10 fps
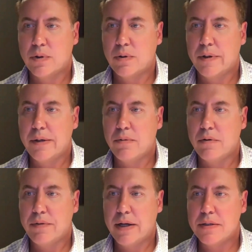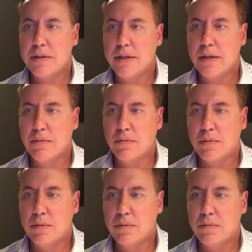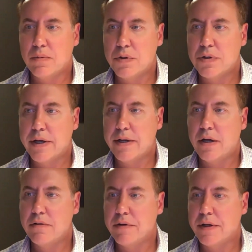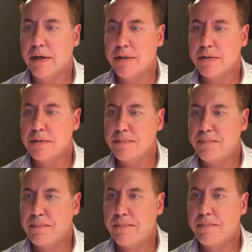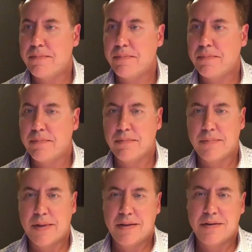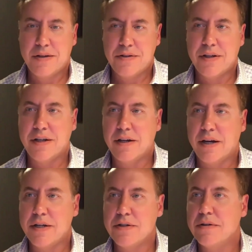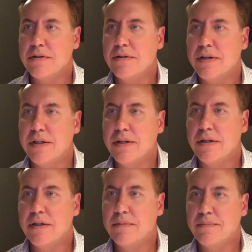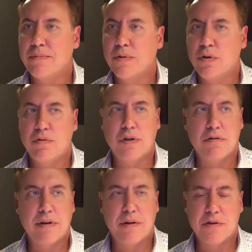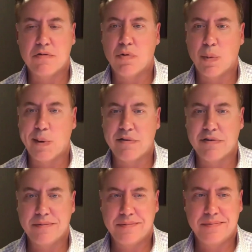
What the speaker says: All right, well, if that's it, we'll sign off, I guess. Thanks again, guys, and hopefully you found this informative.